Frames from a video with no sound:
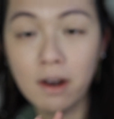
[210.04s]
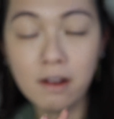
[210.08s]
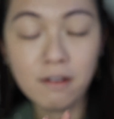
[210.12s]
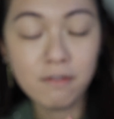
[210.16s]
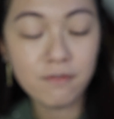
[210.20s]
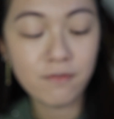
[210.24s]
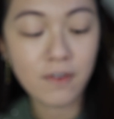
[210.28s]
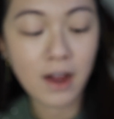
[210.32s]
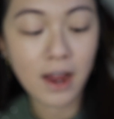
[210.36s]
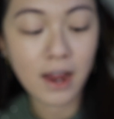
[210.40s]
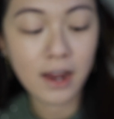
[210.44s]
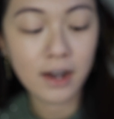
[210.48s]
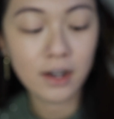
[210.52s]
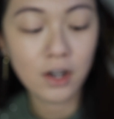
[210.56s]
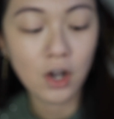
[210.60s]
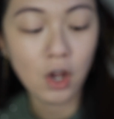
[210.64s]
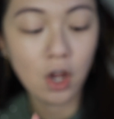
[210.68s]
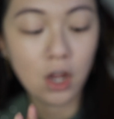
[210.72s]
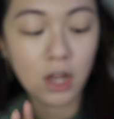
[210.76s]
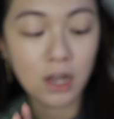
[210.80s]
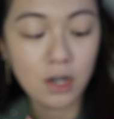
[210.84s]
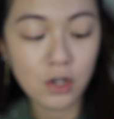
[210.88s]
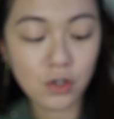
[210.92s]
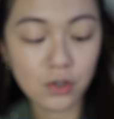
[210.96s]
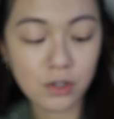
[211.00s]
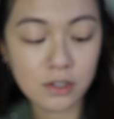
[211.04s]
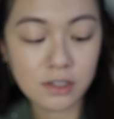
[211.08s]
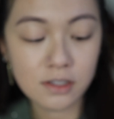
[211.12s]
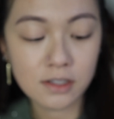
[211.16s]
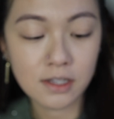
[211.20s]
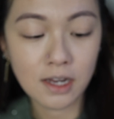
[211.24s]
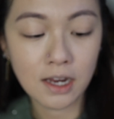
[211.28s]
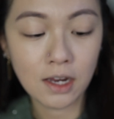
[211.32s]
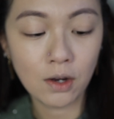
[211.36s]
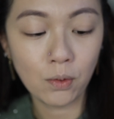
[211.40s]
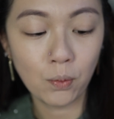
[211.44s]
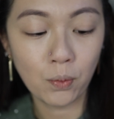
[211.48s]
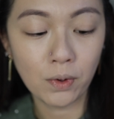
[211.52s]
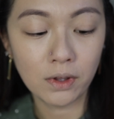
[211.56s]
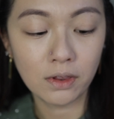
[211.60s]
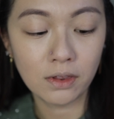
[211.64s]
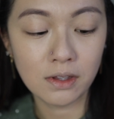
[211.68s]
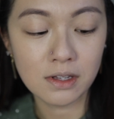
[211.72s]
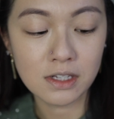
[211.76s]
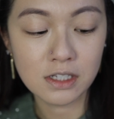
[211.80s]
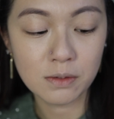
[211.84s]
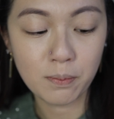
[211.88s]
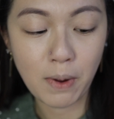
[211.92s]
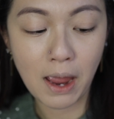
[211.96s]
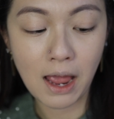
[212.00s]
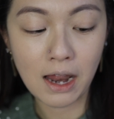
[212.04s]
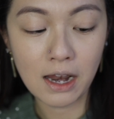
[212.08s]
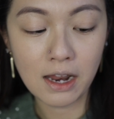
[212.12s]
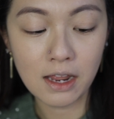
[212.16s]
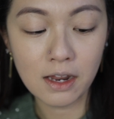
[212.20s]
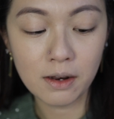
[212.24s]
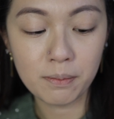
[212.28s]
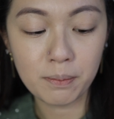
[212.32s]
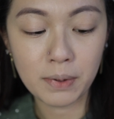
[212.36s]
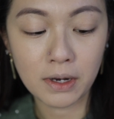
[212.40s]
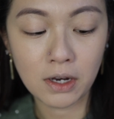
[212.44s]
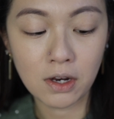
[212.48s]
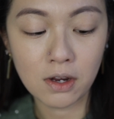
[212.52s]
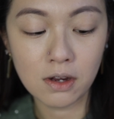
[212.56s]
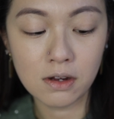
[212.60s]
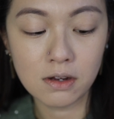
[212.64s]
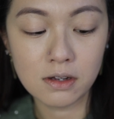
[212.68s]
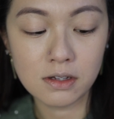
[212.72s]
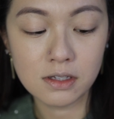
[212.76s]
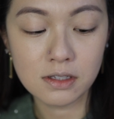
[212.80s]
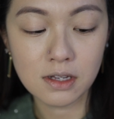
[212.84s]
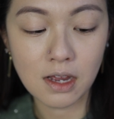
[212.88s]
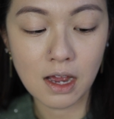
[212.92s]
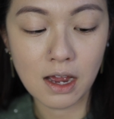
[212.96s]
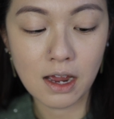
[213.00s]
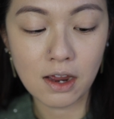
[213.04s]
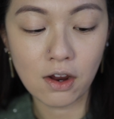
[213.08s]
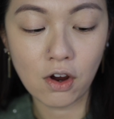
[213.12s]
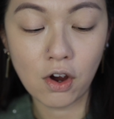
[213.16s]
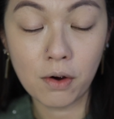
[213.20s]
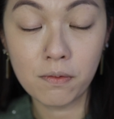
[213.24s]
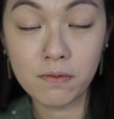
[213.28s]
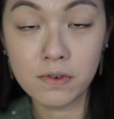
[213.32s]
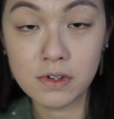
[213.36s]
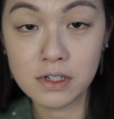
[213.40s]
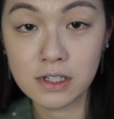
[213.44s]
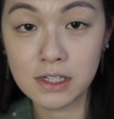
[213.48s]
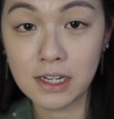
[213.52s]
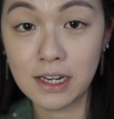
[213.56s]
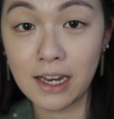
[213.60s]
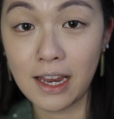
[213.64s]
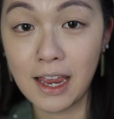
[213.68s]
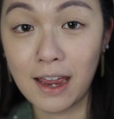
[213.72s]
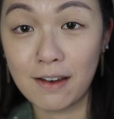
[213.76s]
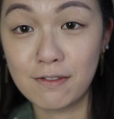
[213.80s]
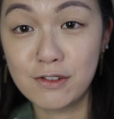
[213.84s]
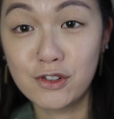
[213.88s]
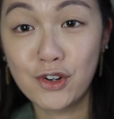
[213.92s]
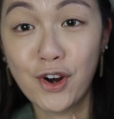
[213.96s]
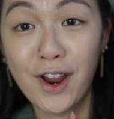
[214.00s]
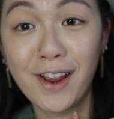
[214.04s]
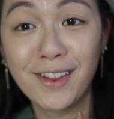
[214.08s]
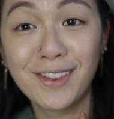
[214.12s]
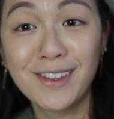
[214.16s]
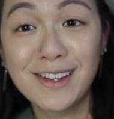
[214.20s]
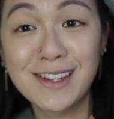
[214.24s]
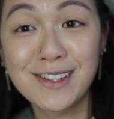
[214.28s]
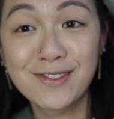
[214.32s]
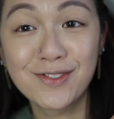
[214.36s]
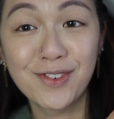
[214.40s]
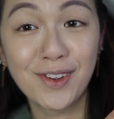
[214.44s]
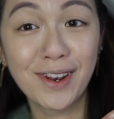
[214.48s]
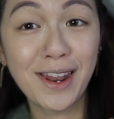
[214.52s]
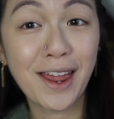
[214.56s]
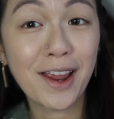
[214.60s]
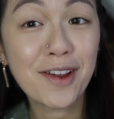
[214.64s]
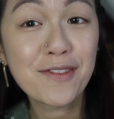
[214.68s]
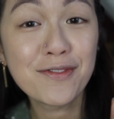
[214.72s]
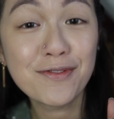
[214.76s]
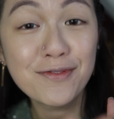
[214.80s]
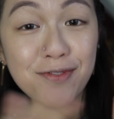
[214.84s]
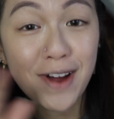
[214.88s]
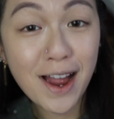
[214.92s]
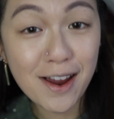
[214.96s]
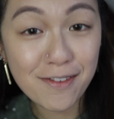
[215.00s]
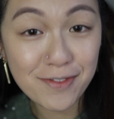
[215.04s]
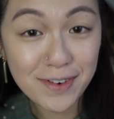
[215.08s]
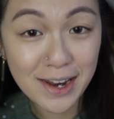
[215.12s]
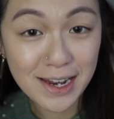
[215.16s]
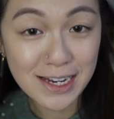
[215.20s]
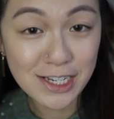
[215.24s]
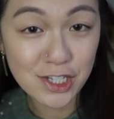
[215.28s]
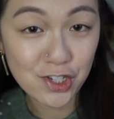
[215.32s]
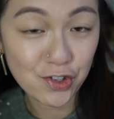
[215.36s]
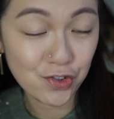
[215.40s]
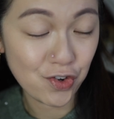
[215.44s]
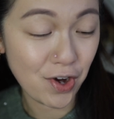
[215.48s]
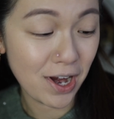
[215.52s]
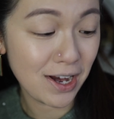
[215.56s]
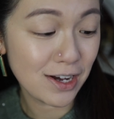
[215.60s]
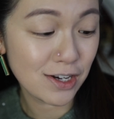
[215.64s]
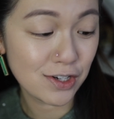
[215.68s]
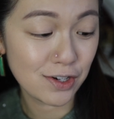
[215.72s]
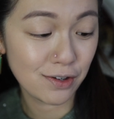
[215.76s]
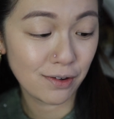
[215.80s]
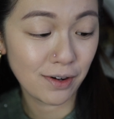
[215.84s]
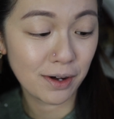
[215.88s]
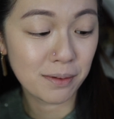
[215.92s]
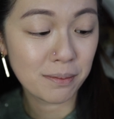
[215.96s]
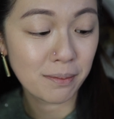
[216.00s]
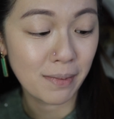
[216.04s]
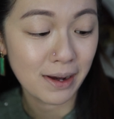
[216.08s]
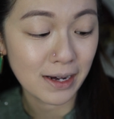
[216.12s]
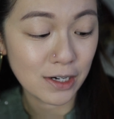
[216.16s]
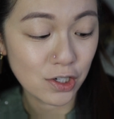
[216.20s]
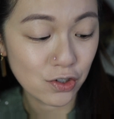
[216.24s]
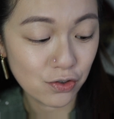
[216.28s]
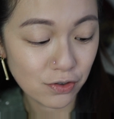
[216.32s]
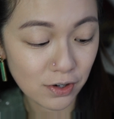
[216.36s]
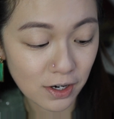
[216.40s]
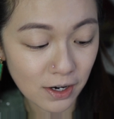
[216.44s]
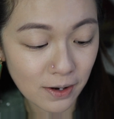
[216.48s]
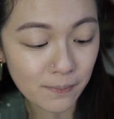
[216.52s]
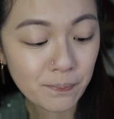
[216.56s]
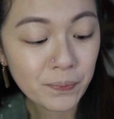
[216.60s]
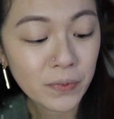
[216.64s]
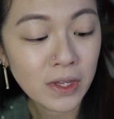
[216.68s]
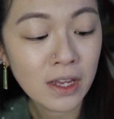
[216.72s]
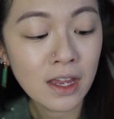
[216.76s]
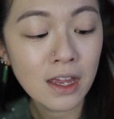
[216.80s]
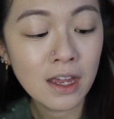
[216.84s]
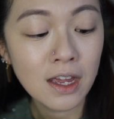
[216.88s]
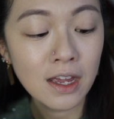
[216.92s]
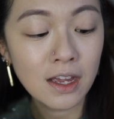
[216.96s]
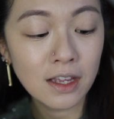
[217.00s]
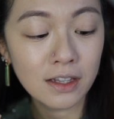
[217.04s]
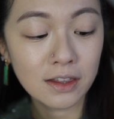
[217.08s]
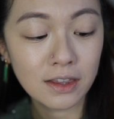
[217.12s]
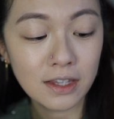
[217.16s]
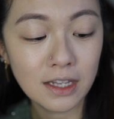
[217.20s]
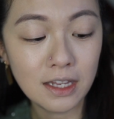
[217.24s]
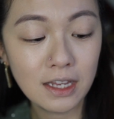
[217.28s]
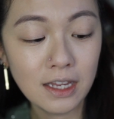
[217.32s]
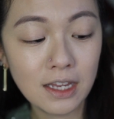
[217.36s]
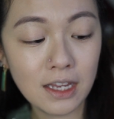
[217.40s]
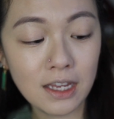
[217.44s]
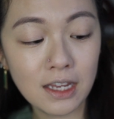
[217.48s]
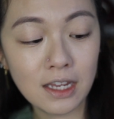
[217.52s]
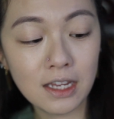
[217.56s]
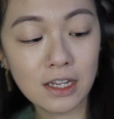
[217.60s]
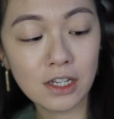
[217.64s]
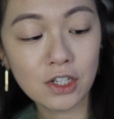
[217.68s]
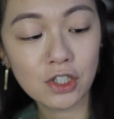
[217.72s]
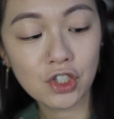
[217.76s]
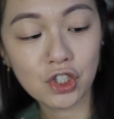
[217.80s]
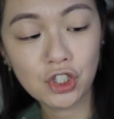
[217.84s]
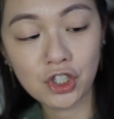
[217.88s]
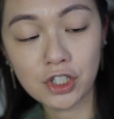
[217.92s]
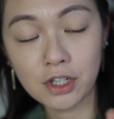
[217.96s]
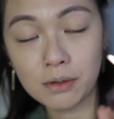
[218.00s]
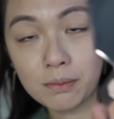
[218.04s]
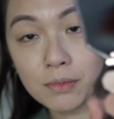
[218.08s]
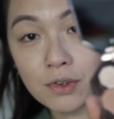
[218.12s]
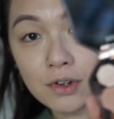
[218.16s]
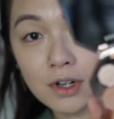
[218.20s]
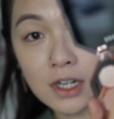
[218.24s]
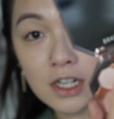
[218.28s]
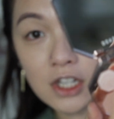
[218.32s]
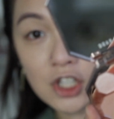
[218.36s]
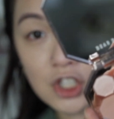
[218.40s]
I find interesting with this palette, because I obviously have tried this for like 5 days straight during my trip, the shimmery